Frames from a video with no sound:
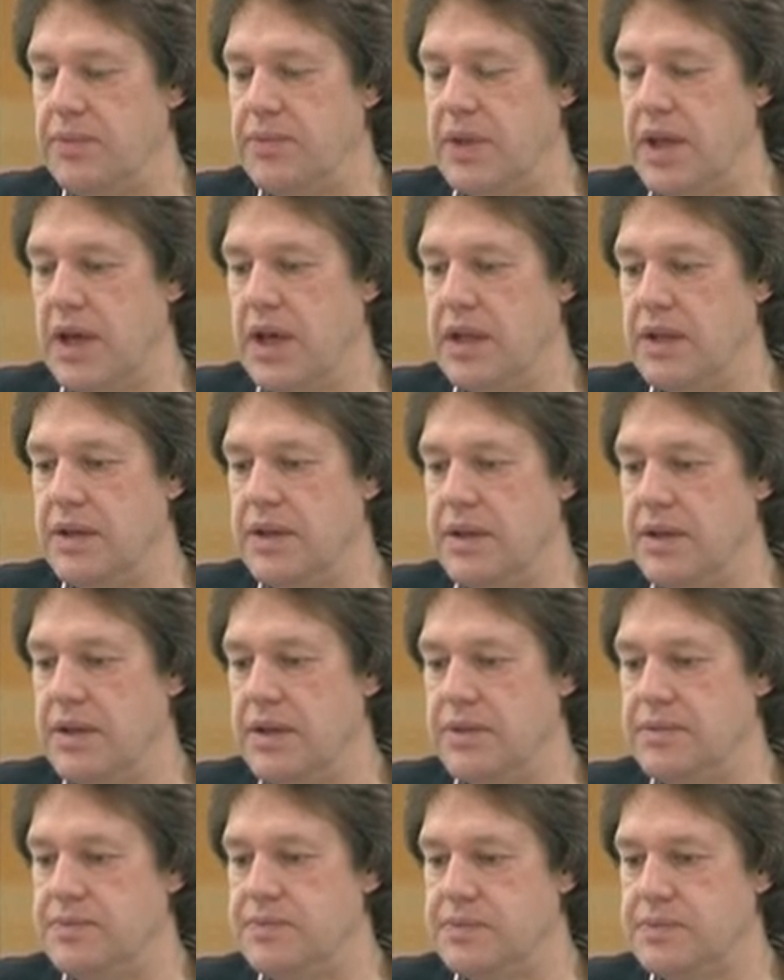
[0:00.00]
And
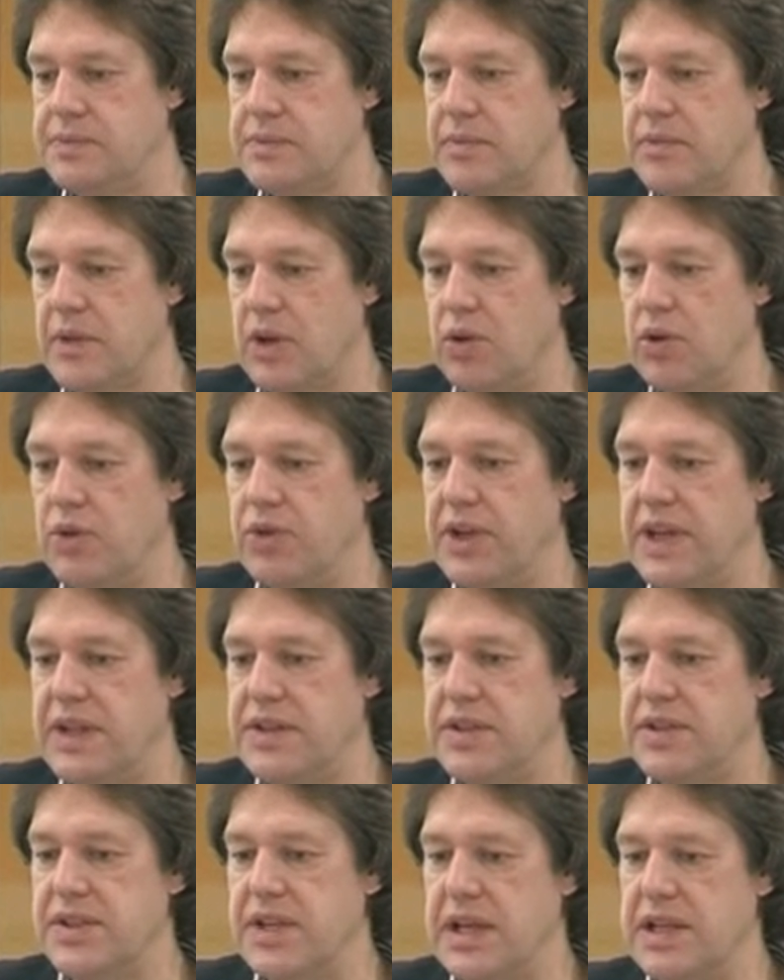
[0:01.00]
also that
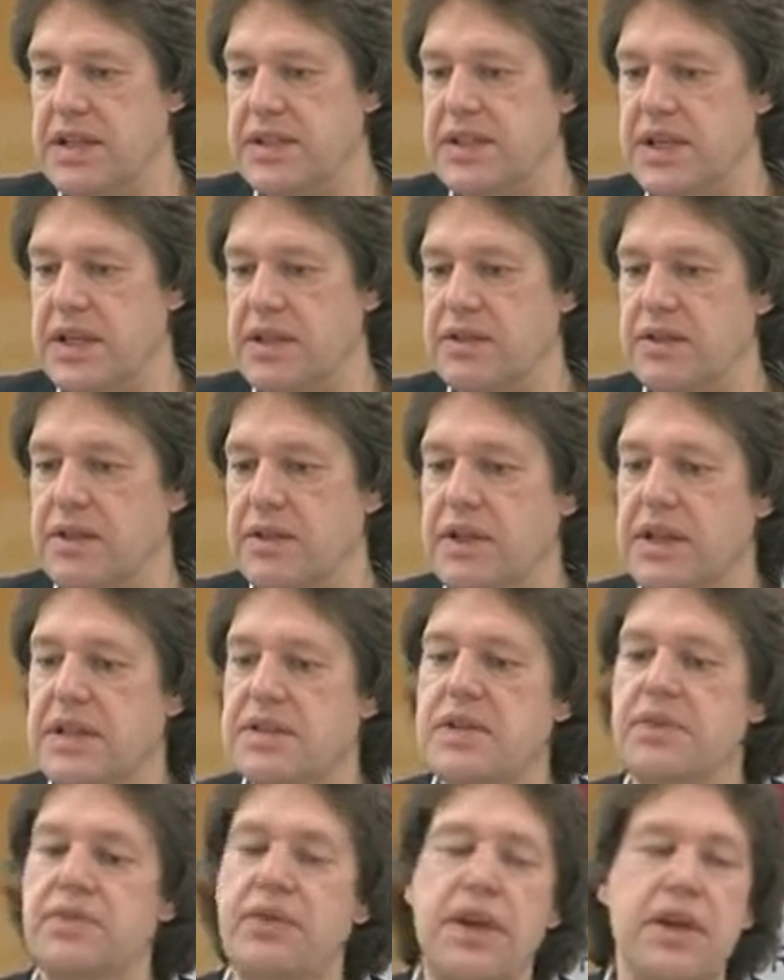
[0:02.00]
the telecenter,
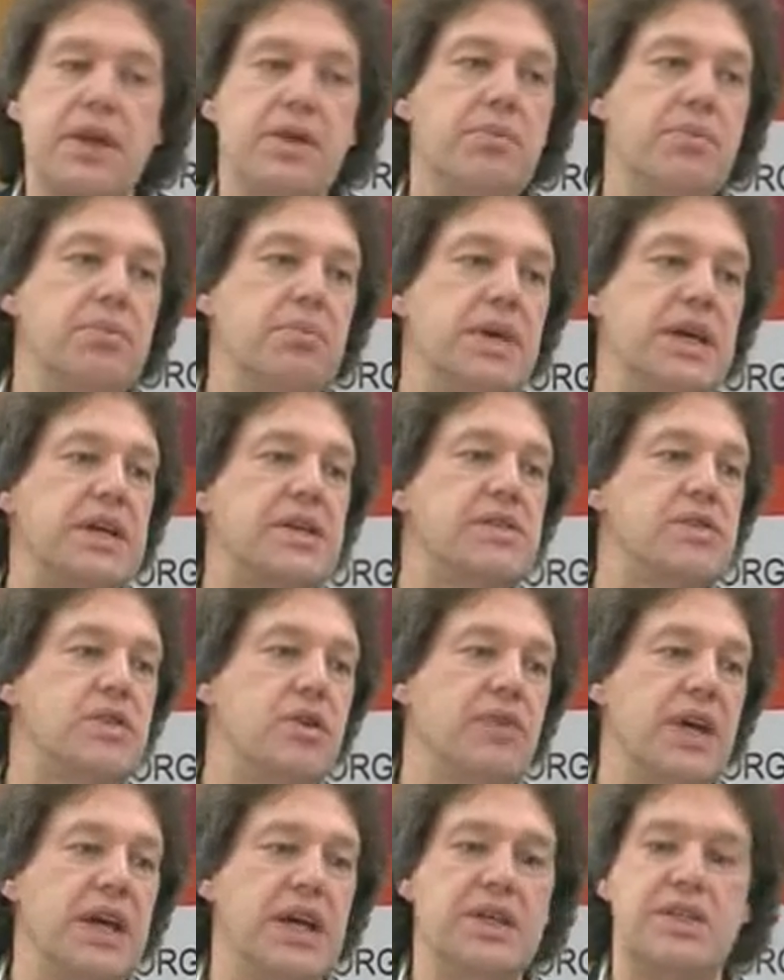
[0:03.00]
it's a very mix
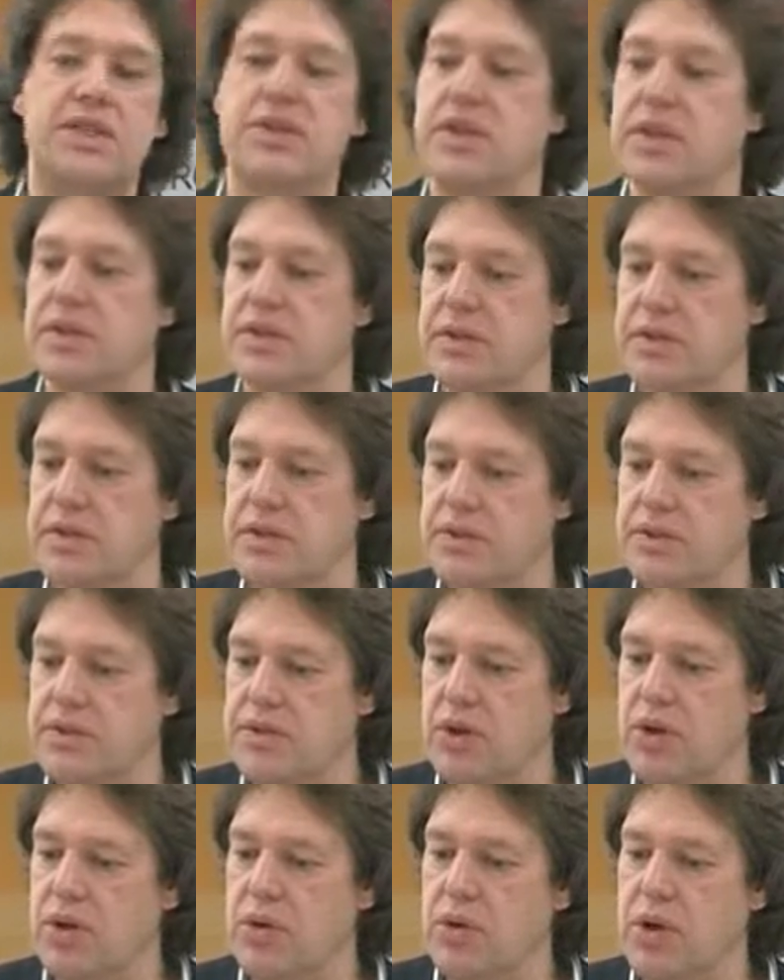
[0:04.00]
of ages.
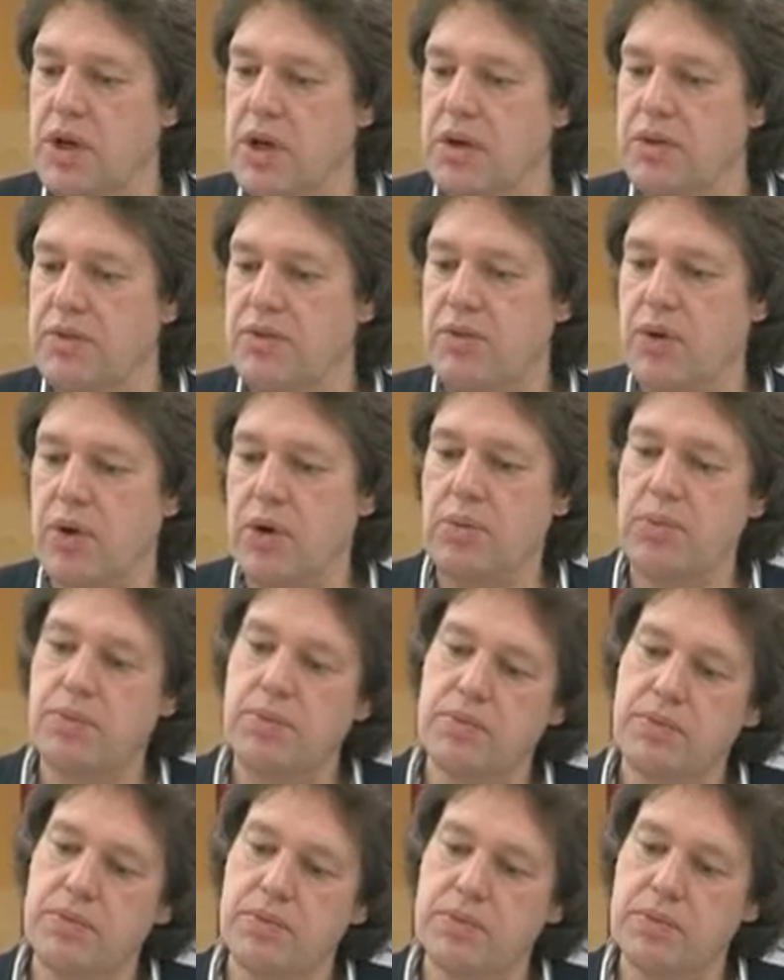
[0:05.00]
So
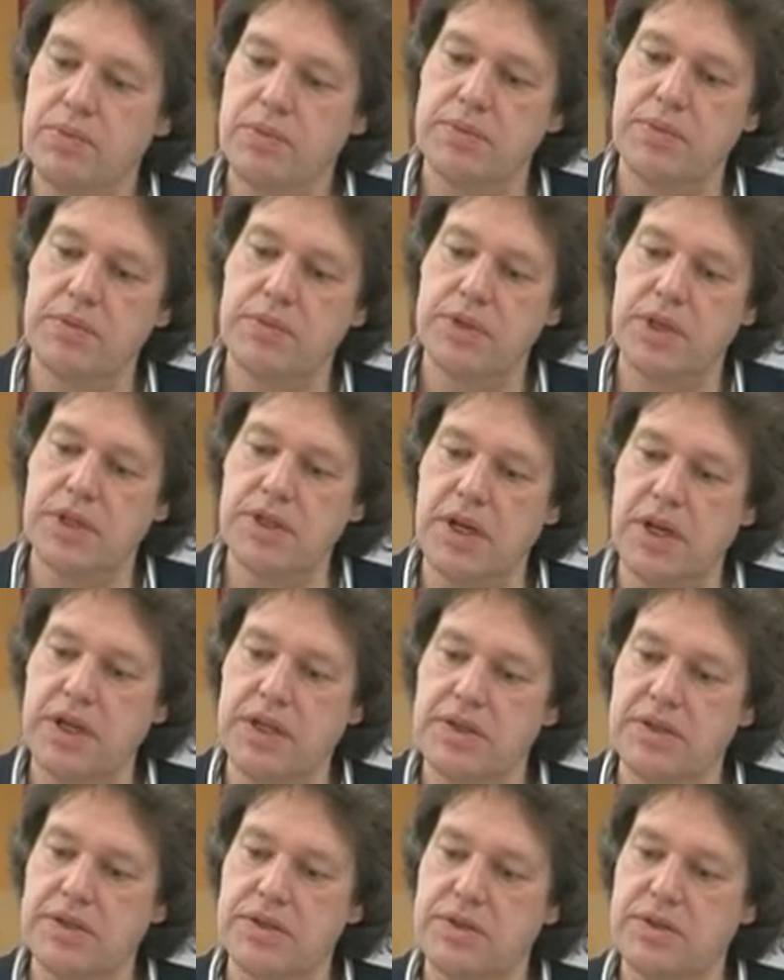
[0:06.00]
from the
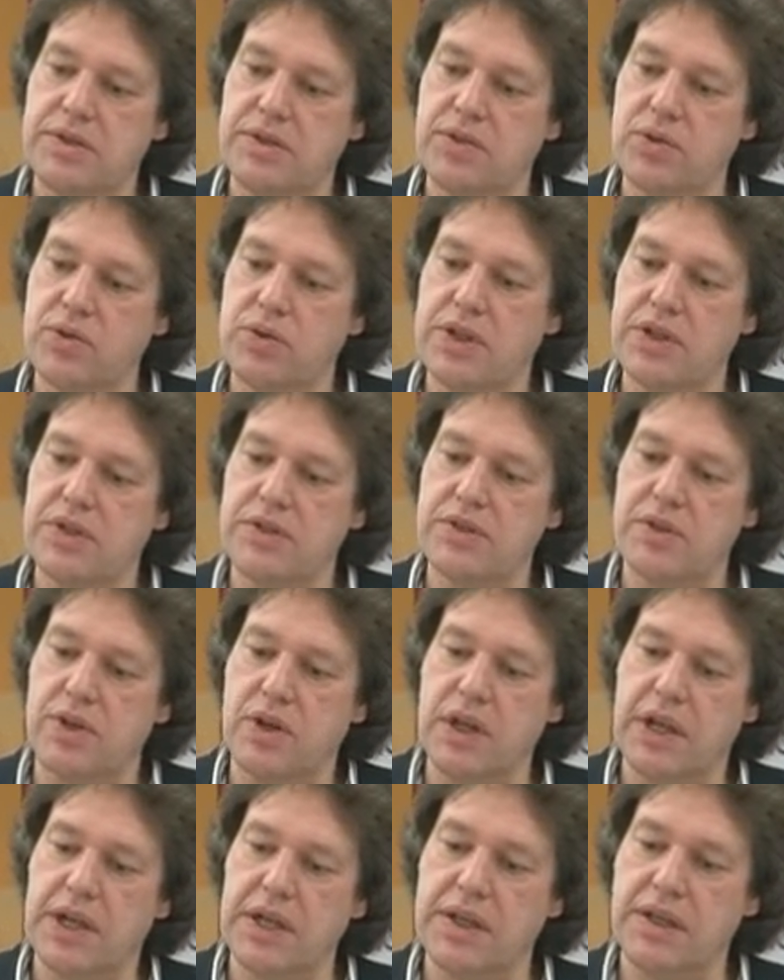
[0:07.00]
youngest students
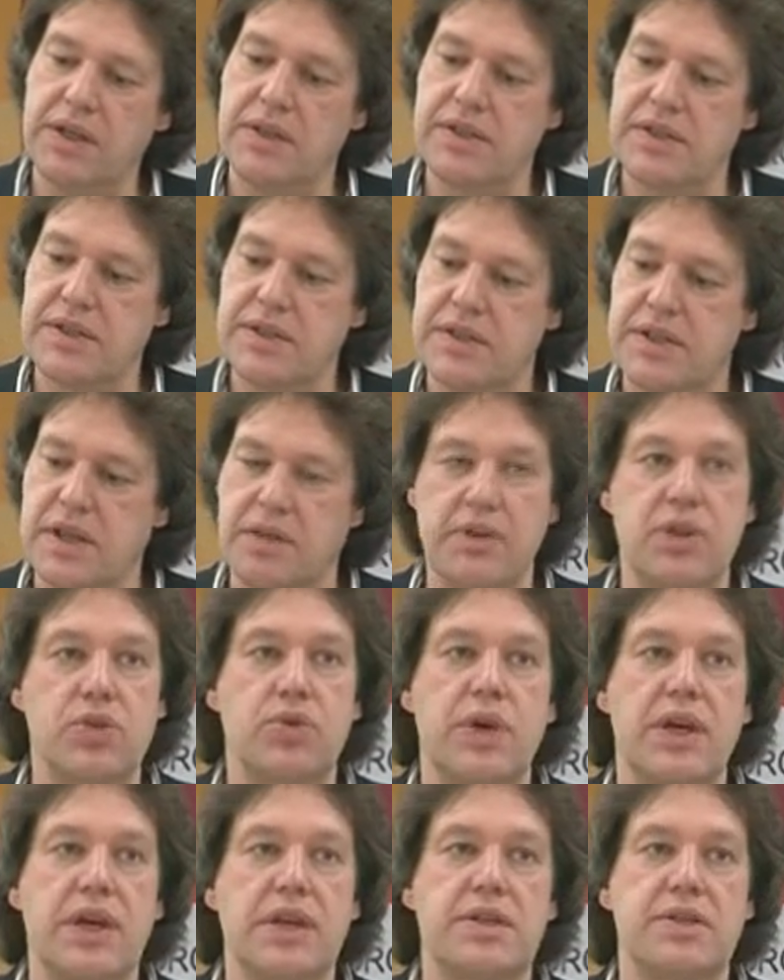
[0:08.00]
are like 7
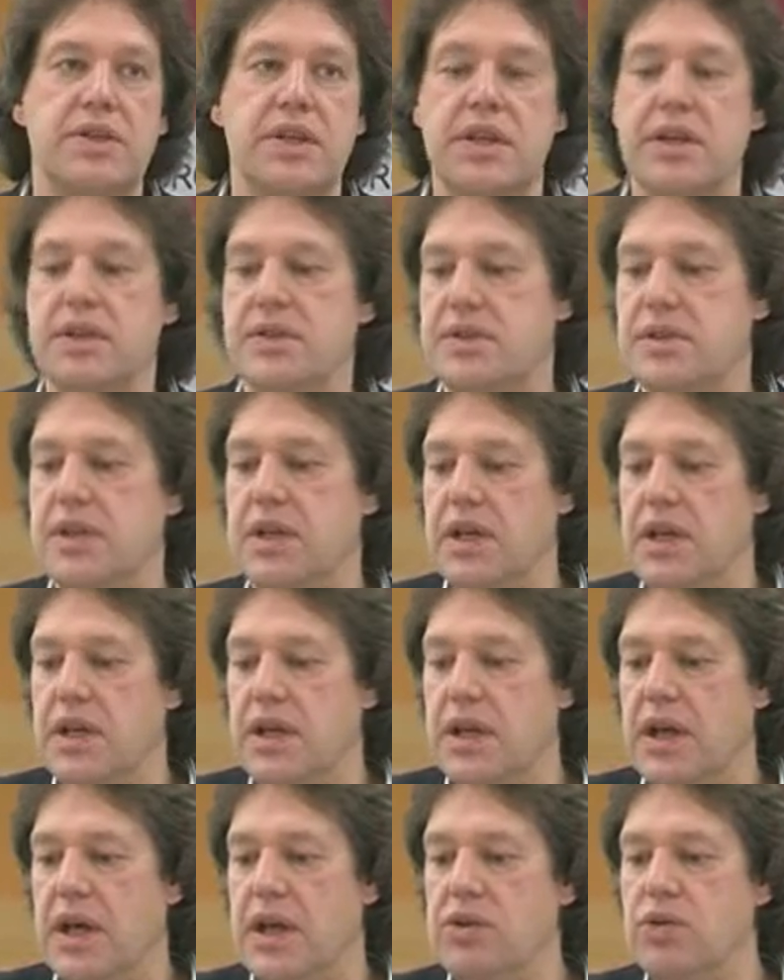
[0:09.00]
to 8 years,
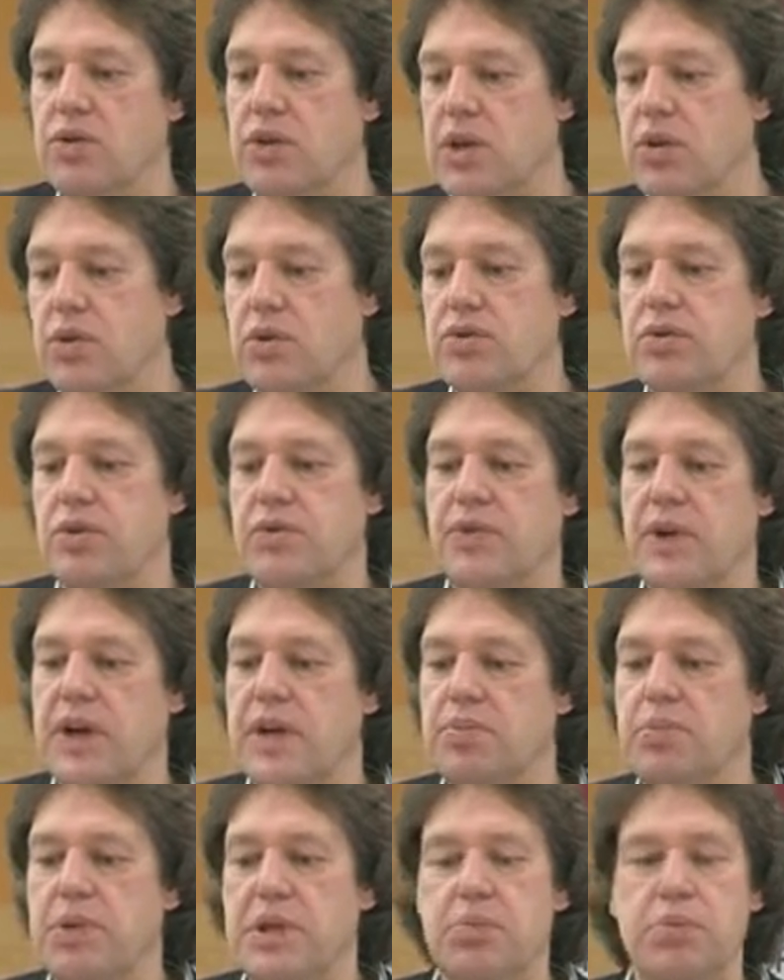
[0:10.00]
and you can also
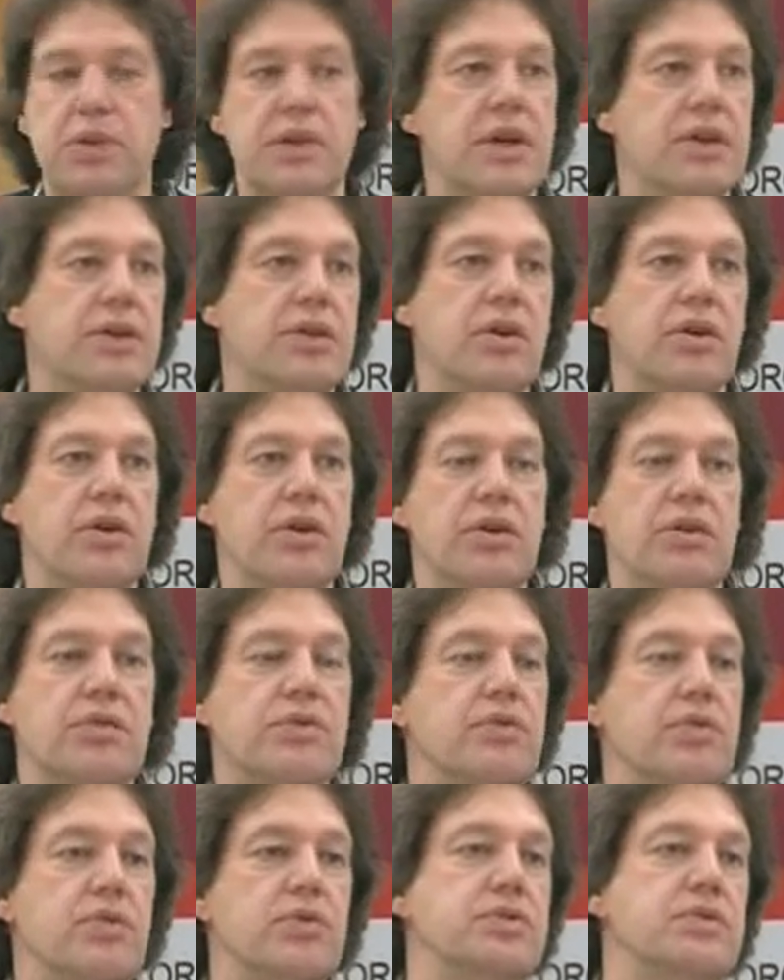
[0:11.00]
find people that are
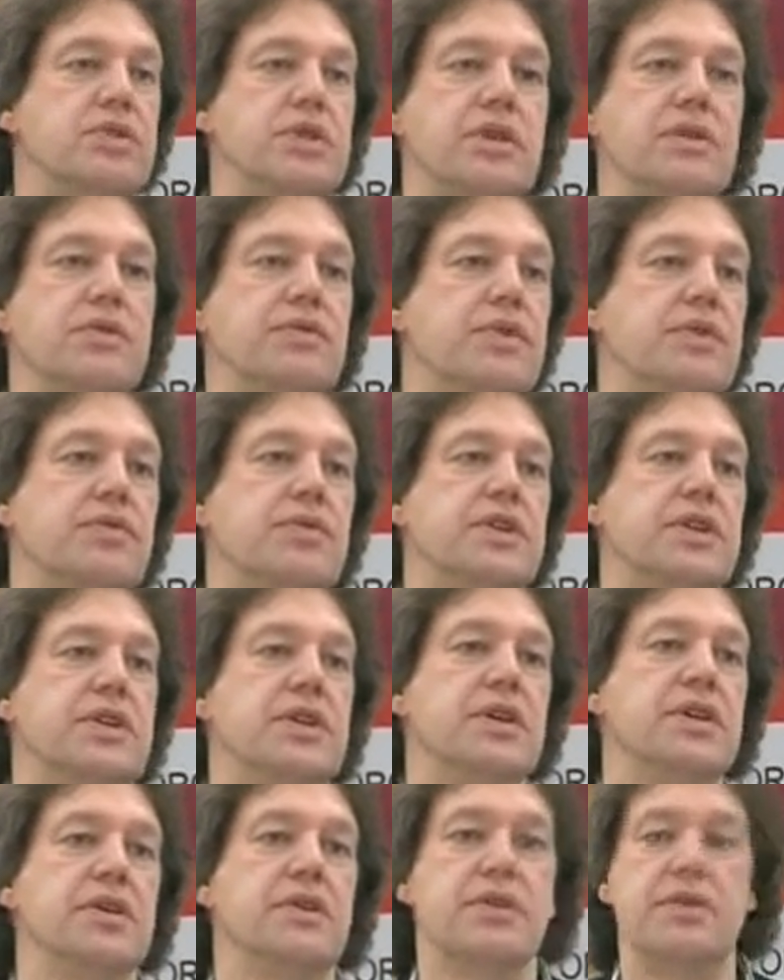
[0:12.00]
40, 50
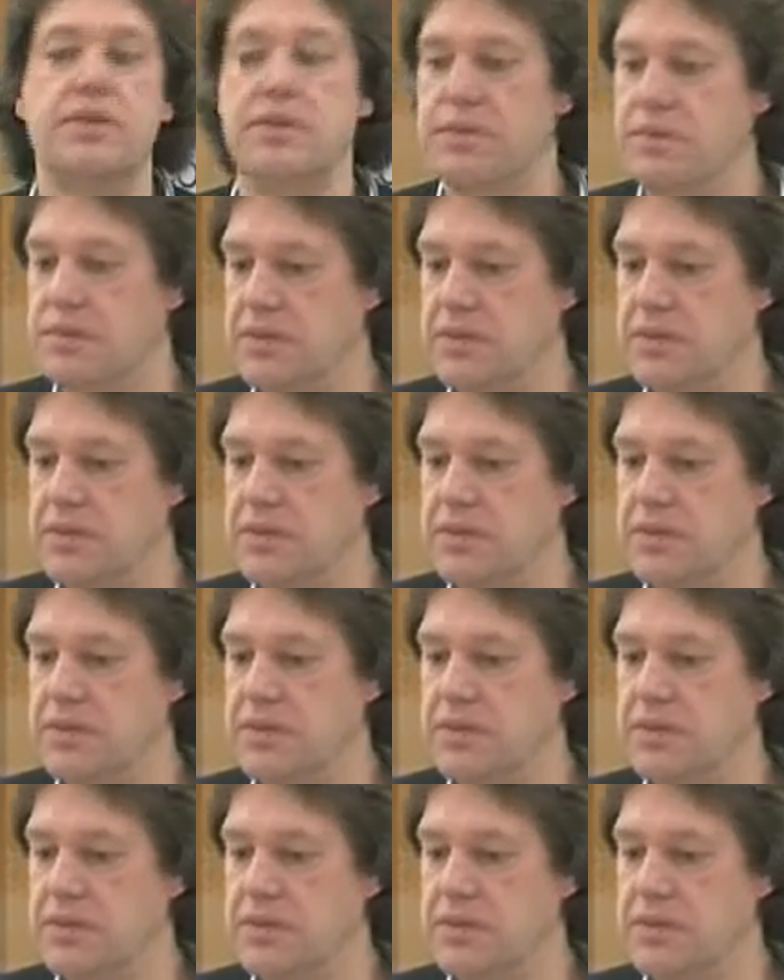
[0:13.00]
years.